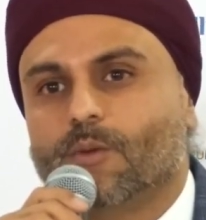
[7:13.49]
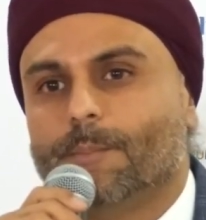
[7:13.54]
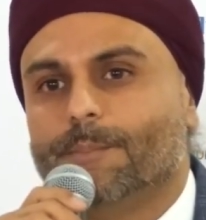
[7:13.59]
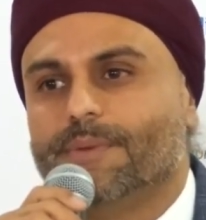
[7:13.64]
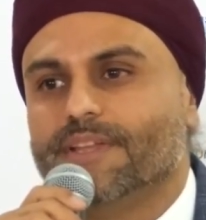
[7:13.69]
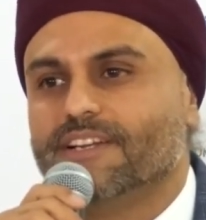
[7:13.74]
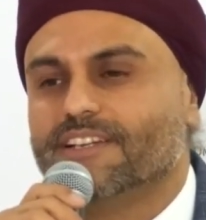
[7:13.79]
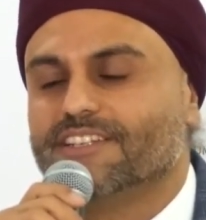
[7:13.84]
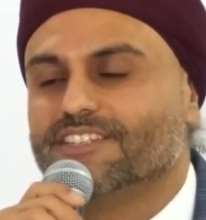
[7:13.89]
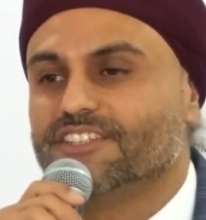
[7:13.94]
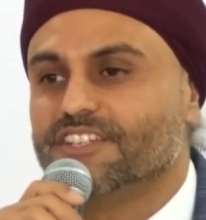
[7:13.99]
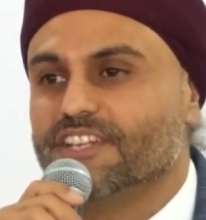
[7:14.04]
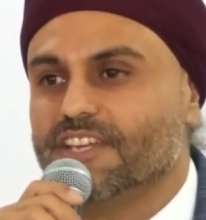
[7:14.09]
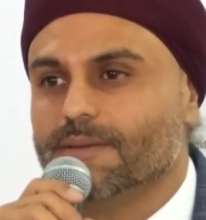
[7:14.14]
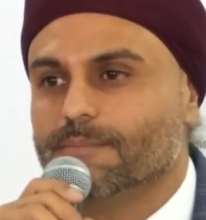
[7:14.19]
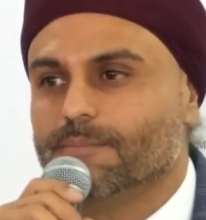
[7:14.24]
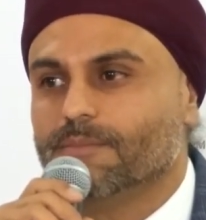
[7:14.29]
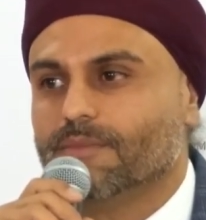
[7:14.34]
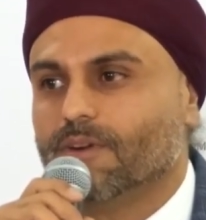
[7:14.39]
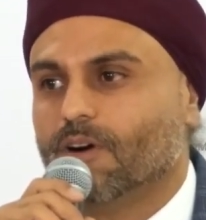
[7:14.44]
build a
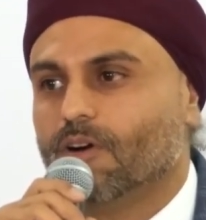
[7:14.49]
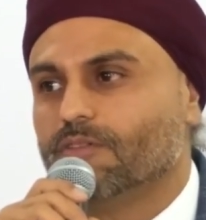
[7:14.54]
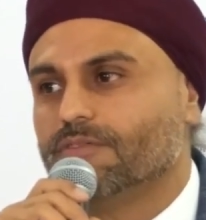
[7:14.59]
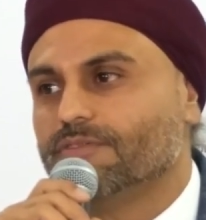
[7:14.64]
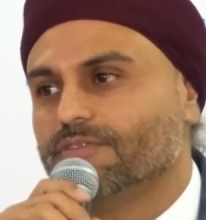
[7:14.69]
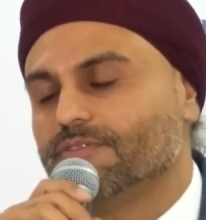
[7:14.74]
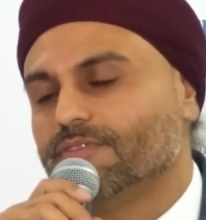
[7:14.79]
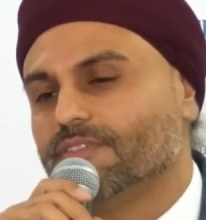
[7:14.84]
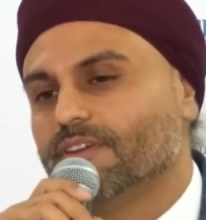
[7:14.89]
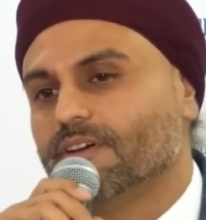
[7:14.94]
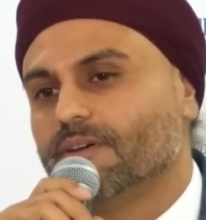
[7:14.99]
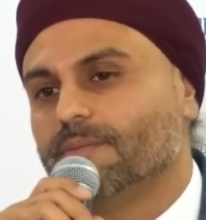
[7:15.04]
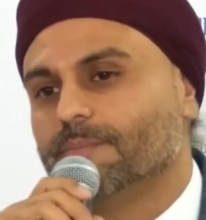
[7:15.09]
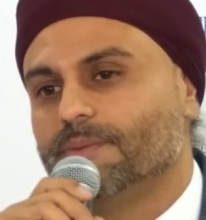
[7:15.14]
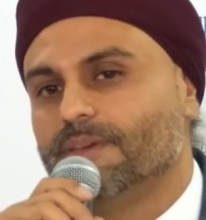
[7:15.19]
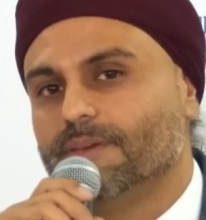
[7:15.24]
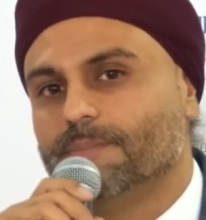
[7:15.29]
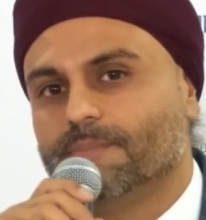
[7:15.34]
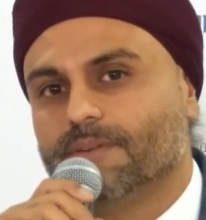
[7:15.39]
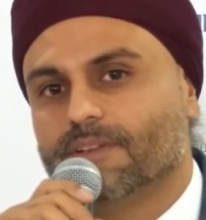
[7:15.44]
team of
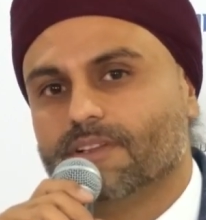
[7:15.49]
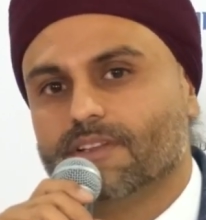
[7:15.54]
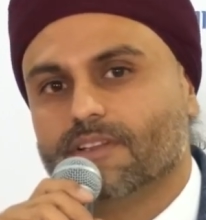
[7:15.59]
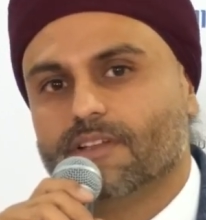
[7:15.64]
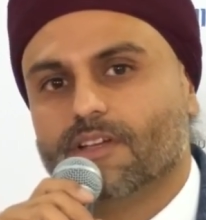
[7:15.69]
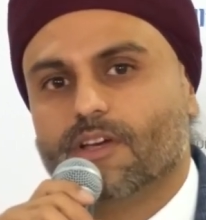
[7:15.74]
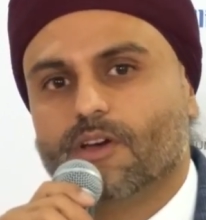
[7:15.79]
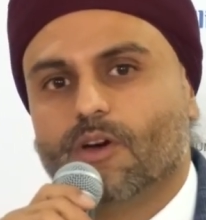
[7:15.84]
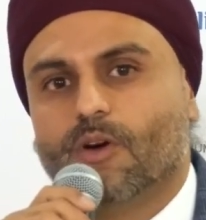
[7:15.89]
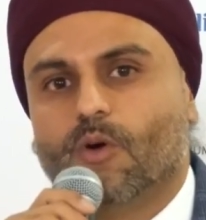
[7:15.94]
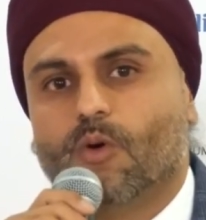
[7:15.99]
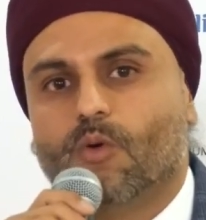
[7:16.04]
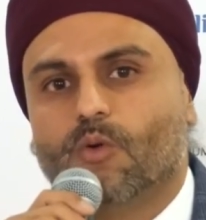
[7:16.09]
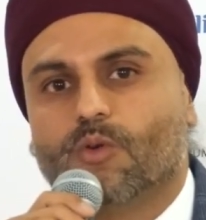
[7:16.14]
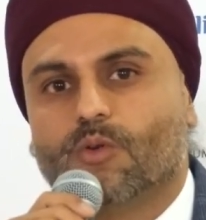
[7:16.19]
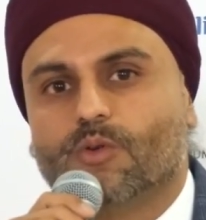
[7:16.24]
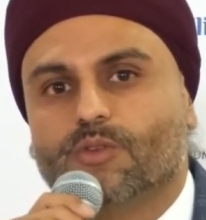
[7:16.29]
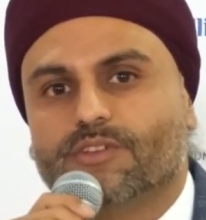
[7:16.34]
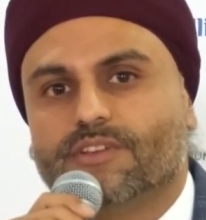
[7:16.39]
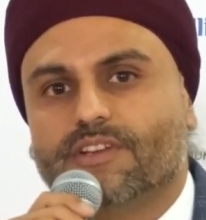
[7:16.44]
people who
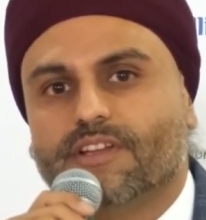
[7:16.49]
could